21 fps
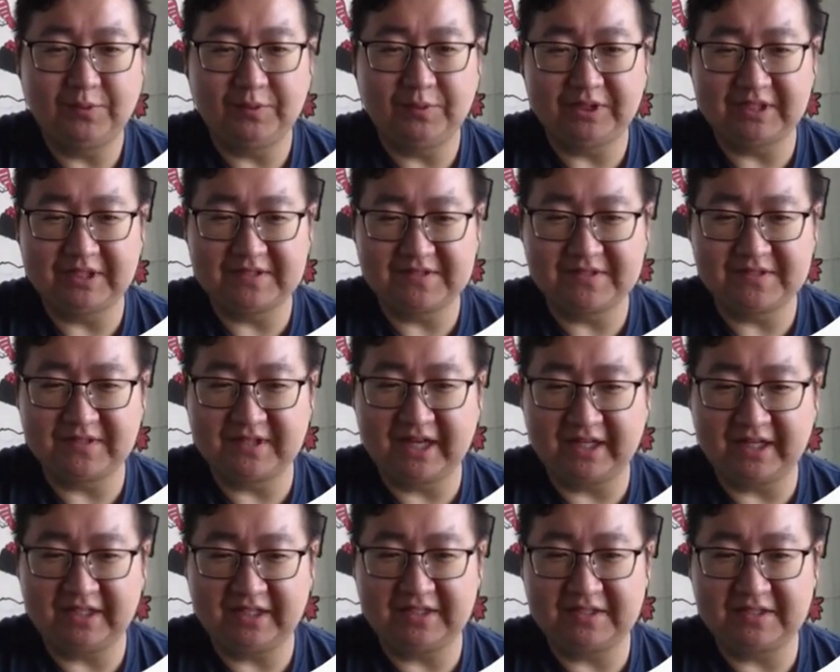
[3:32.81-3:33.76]
we can see
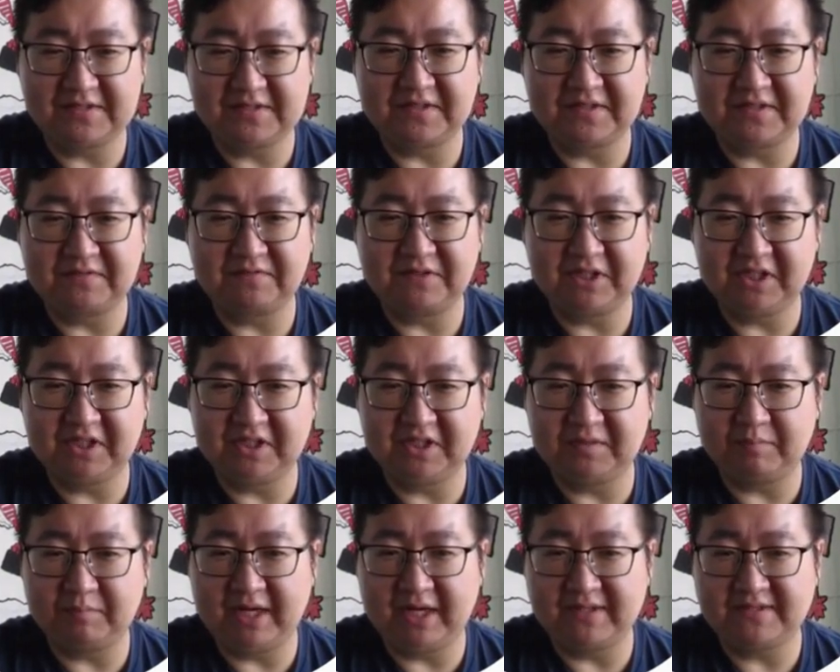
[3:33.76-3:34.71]
that he is
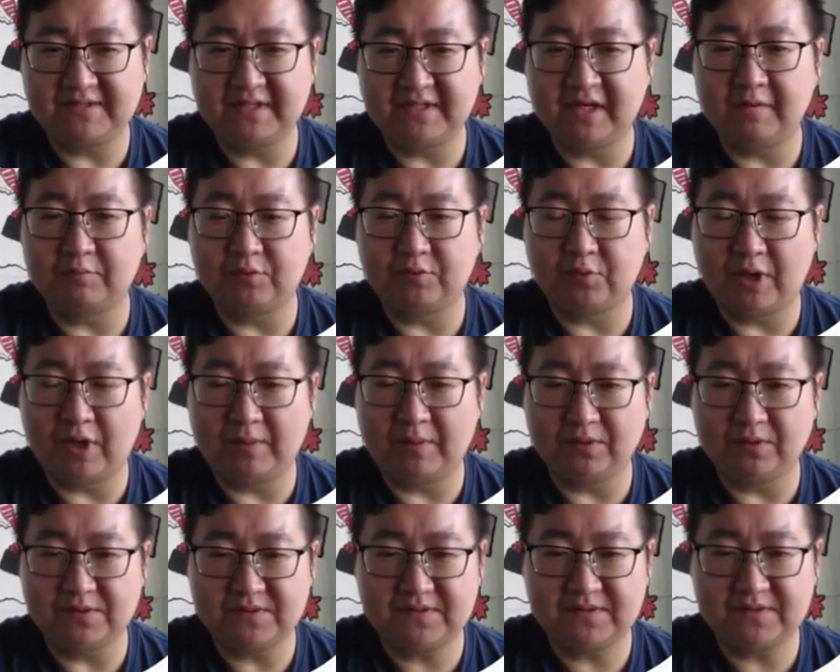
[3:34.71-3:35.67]
defeated by some
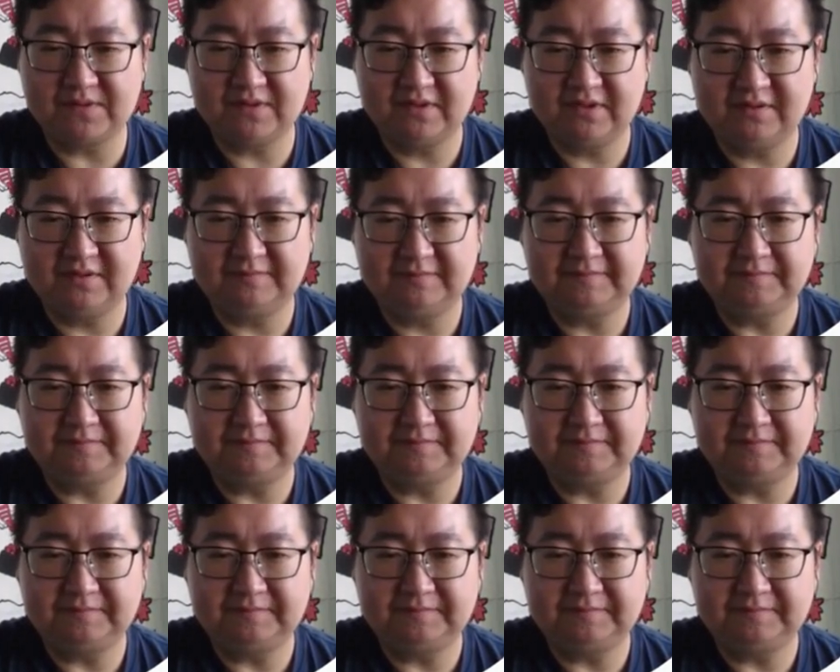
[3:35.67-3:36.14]
rebels.